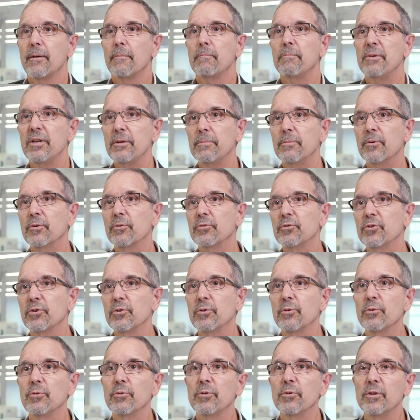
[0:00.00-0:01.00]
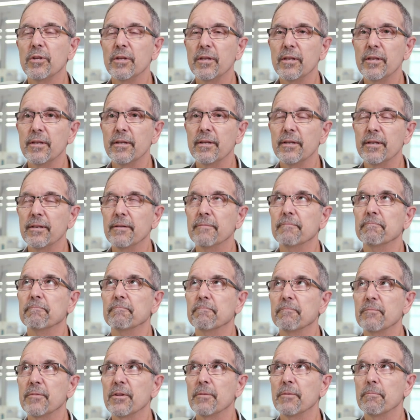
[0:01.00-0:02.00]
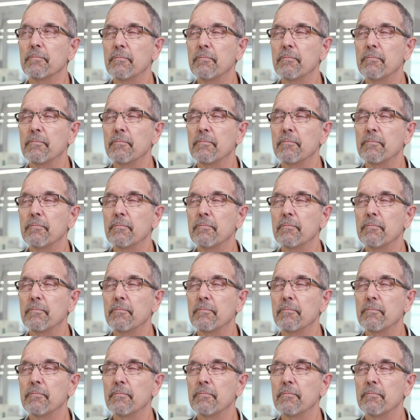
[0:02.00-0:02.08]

people do the the